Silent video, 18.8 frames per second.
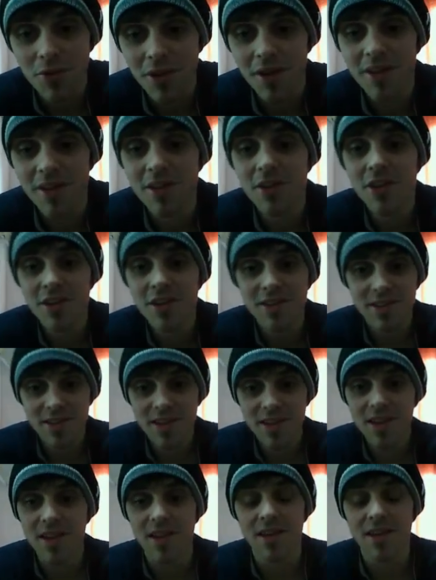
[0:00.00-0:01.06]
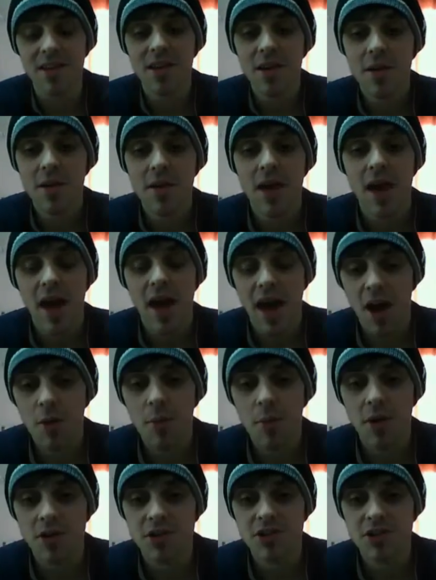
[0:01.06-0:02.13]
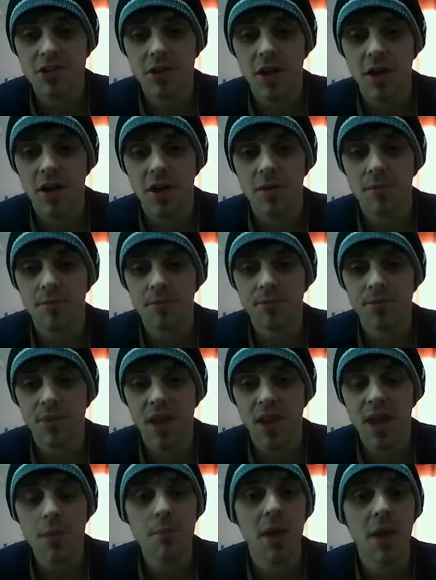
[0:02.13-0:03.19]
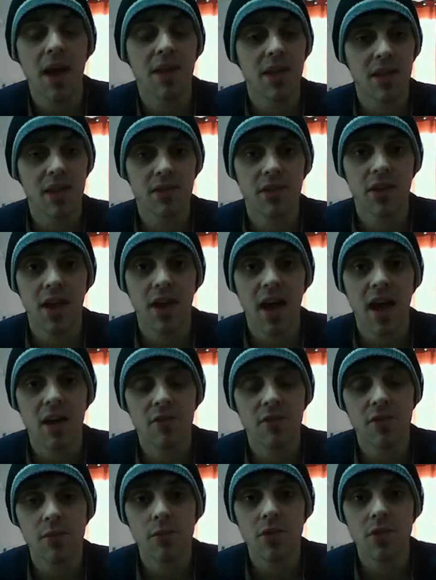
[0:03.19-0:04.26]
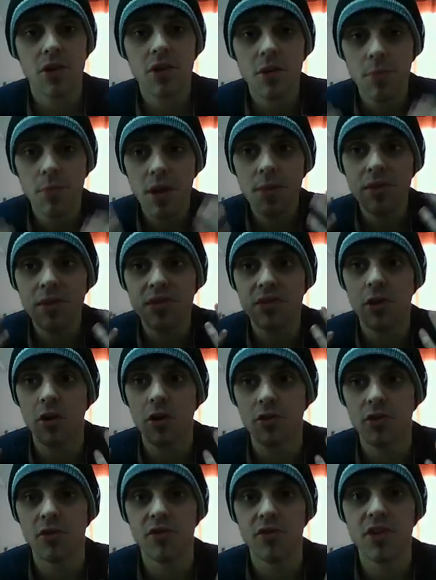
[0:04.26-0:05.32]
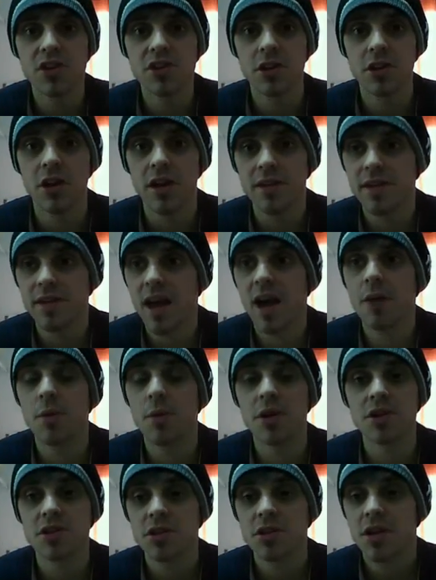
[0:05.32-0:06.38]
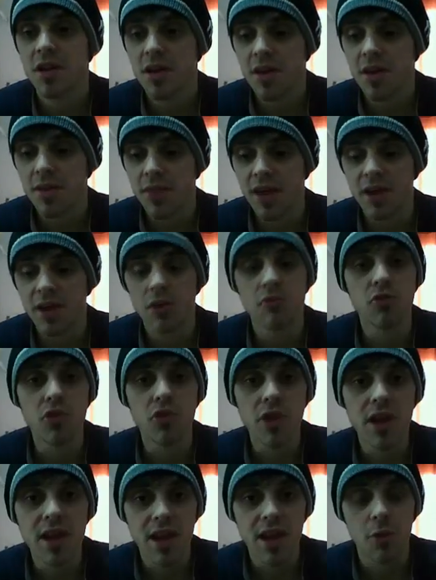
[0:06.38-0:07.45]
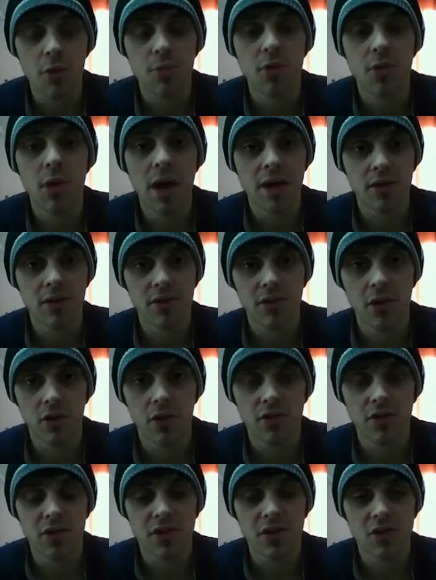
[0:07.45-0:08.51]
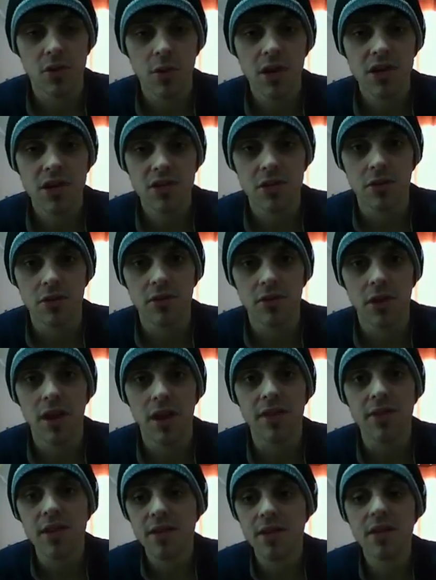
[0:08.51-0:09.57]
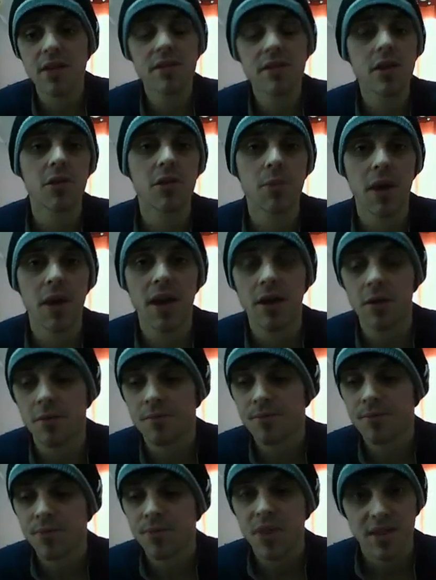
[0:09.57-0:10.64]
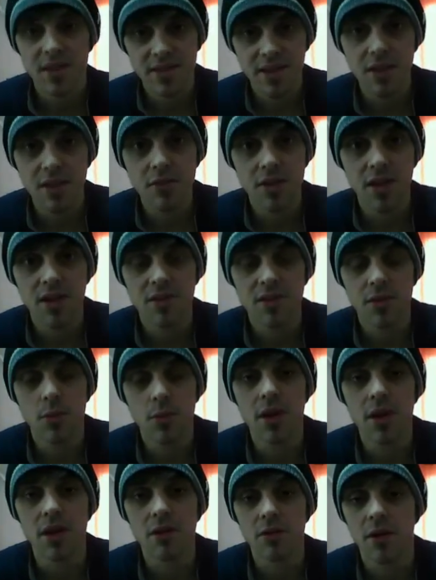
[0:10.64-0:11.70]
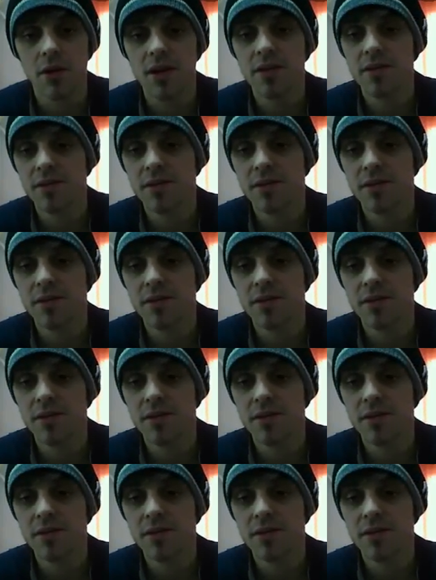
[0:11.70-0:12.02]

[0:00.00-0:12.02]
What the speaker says: Like, you can see how much impact that's going to have, and you can maybe start to visualize how much that can really help you out in certain situations. Like these guys pay out 7 days a week, right?